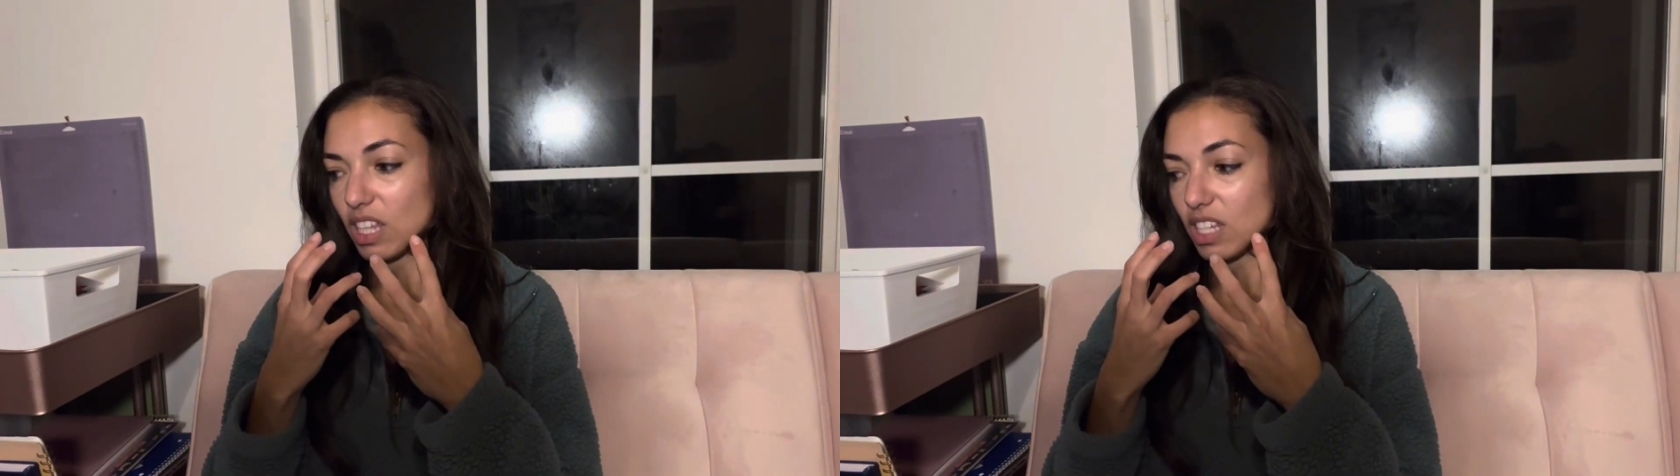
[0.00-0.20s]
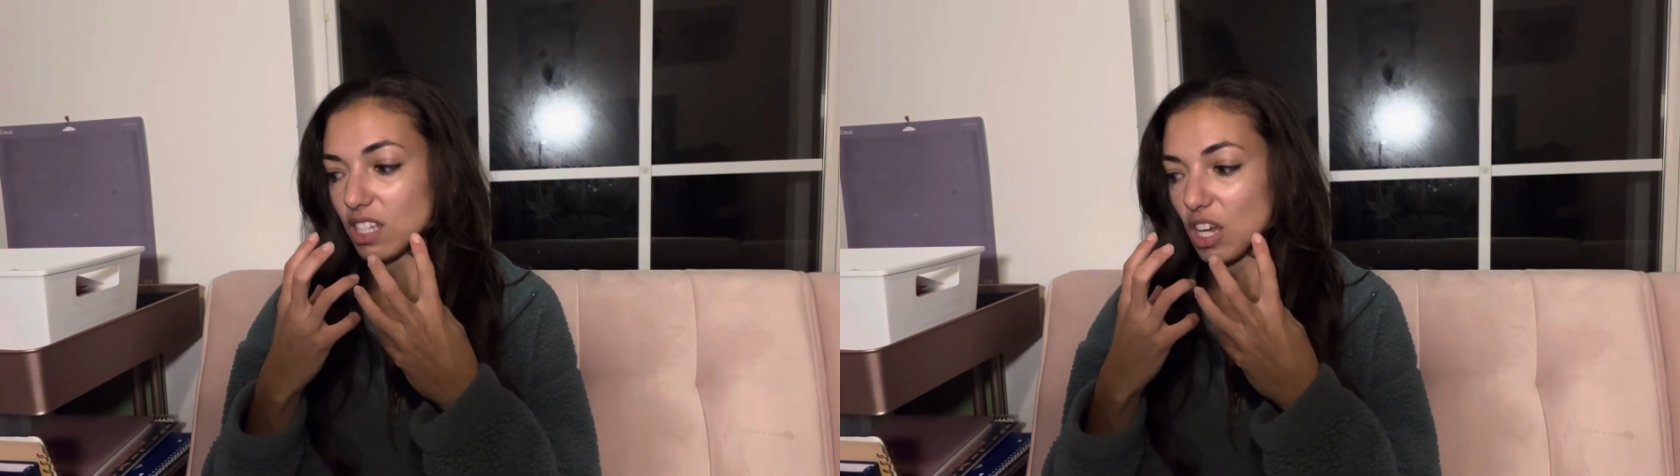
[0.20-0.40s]

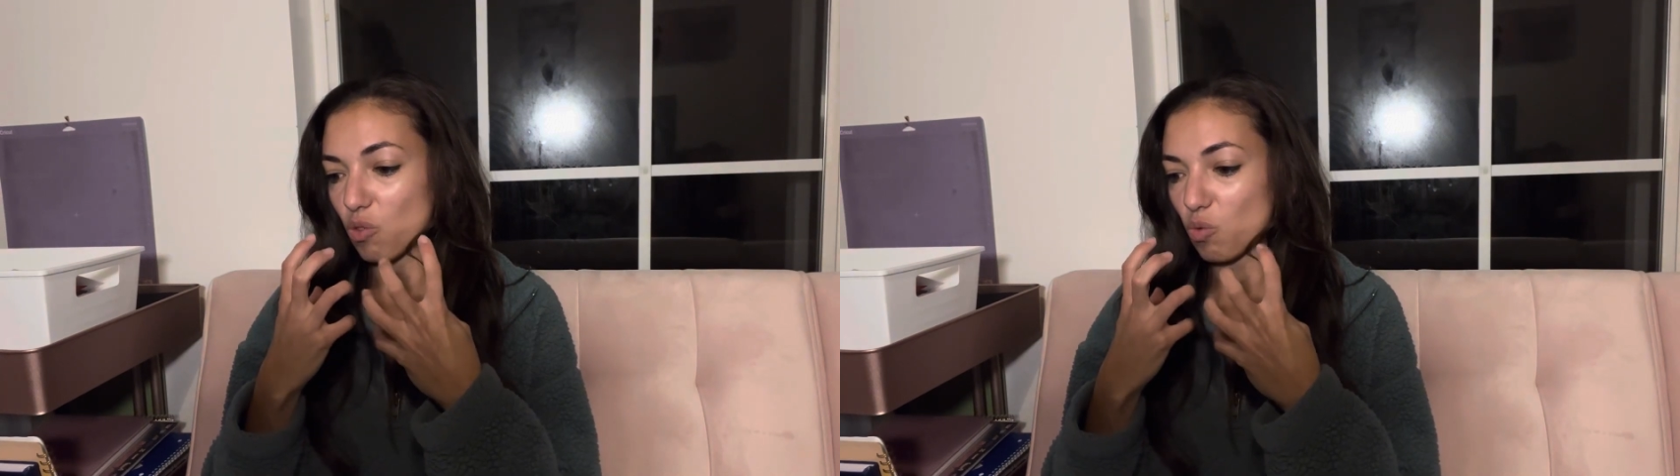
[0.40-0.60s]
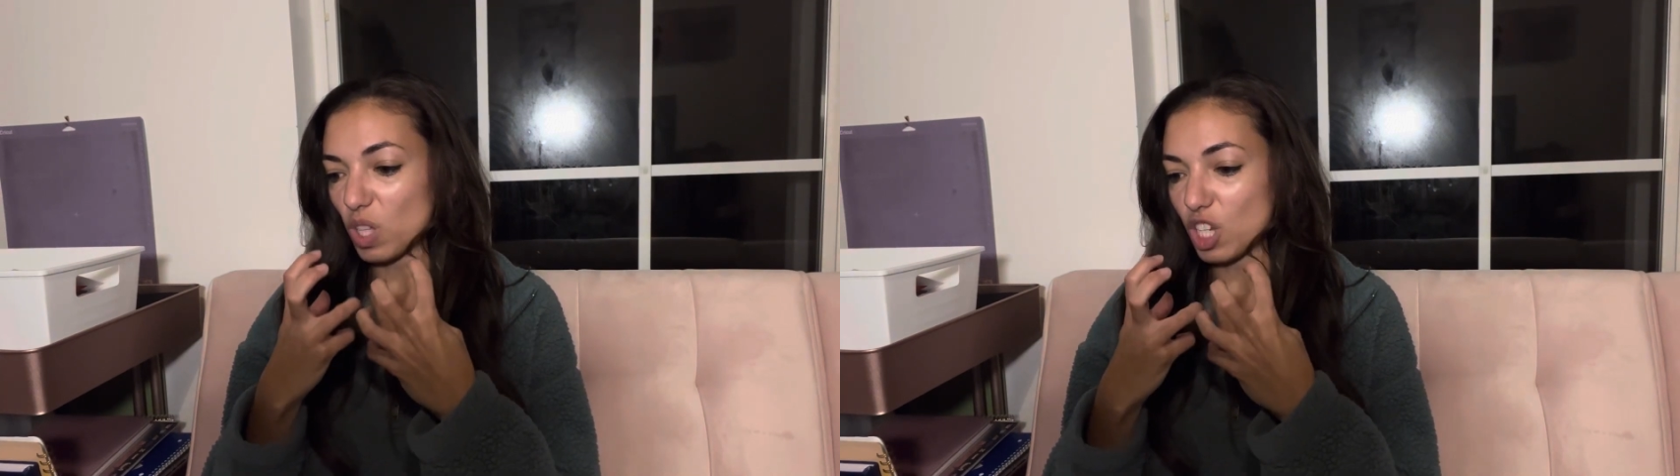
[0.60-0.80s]
this like
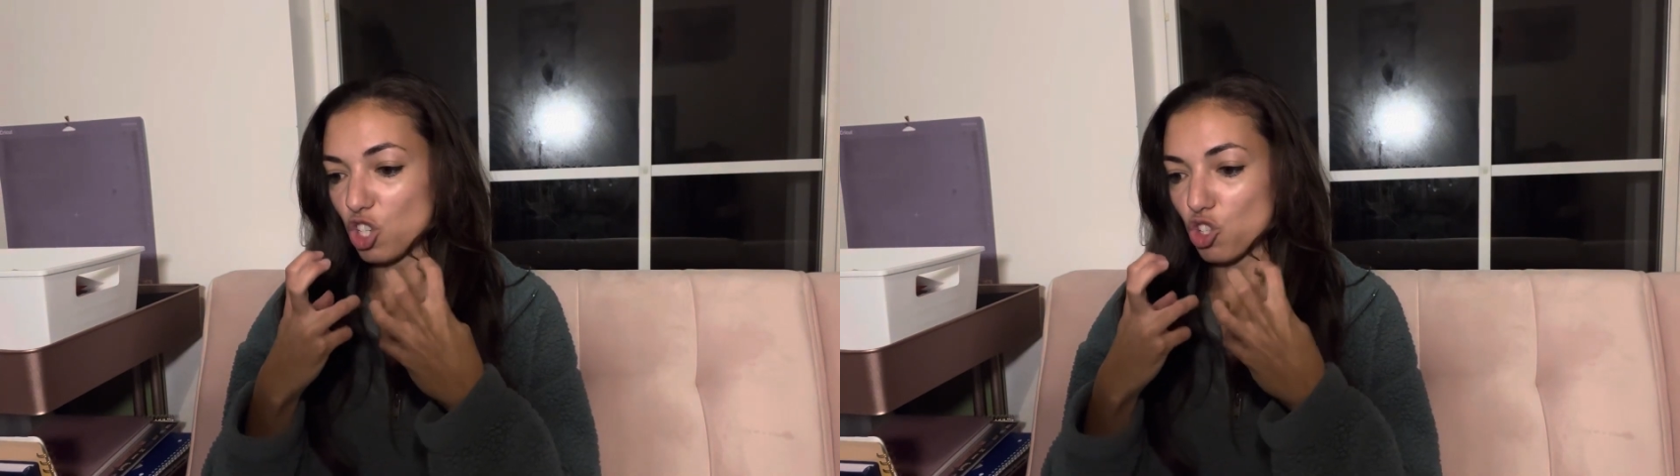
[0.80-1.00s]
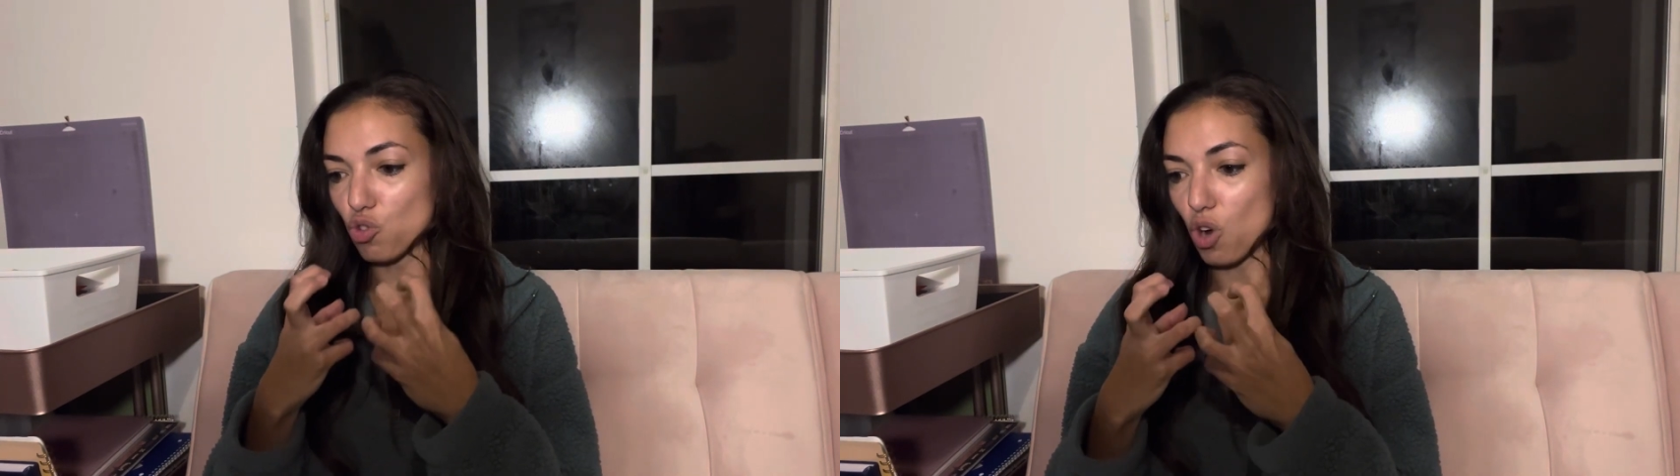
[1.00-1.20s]
really
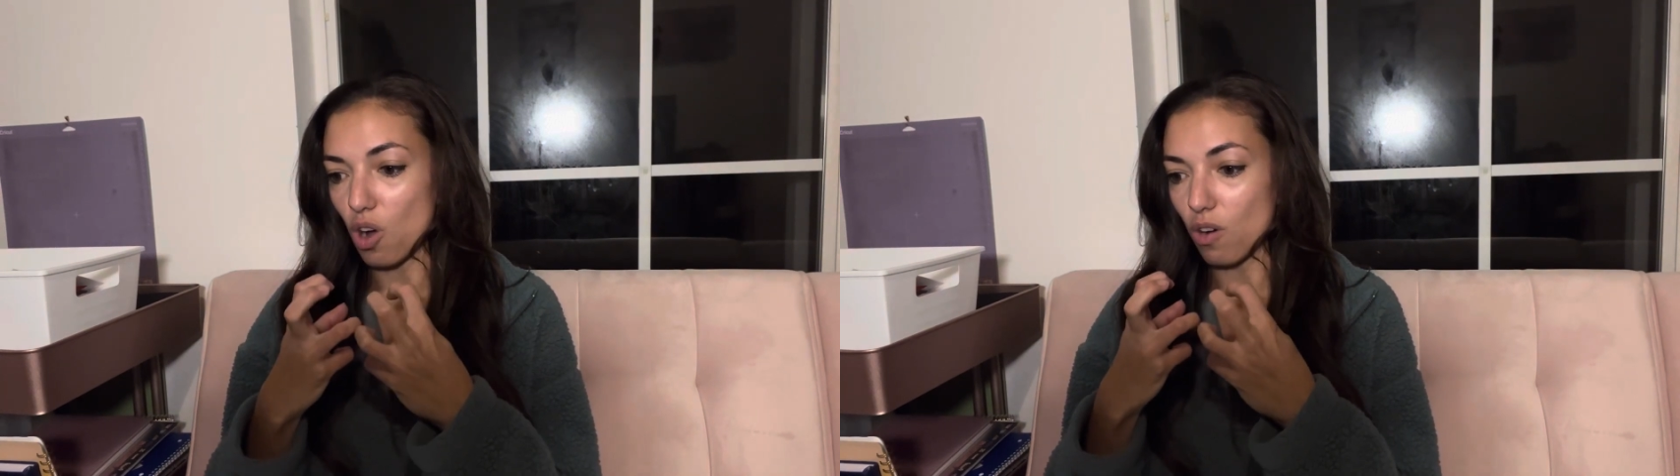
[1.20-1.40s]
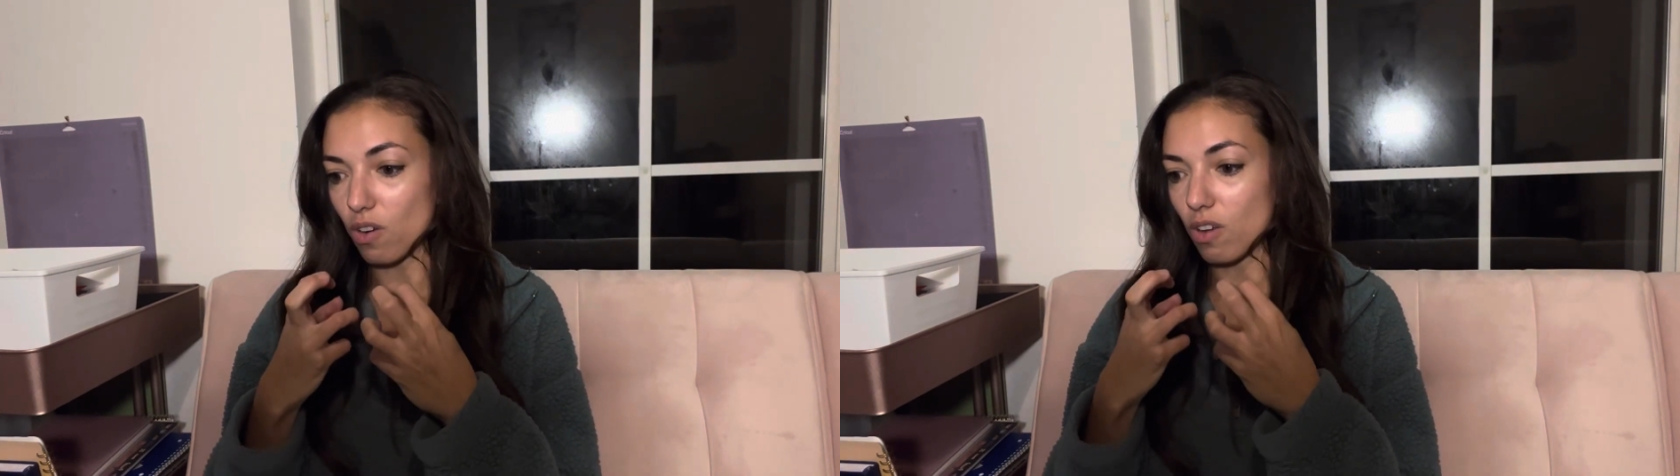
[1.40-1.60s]

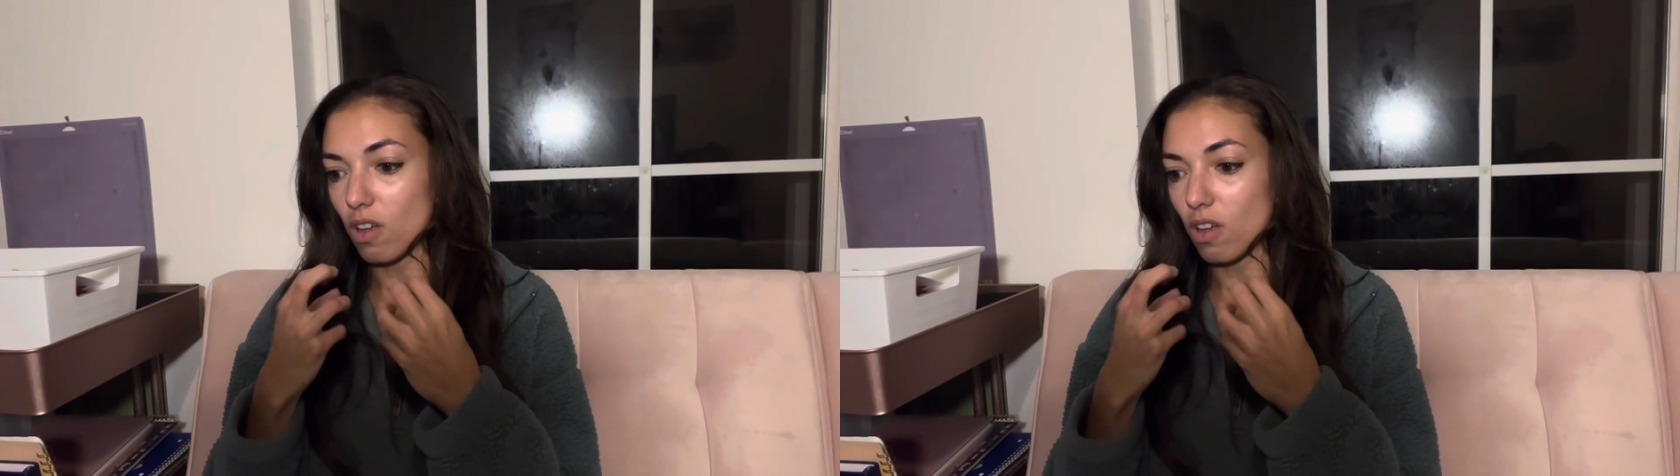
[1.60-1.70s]
strong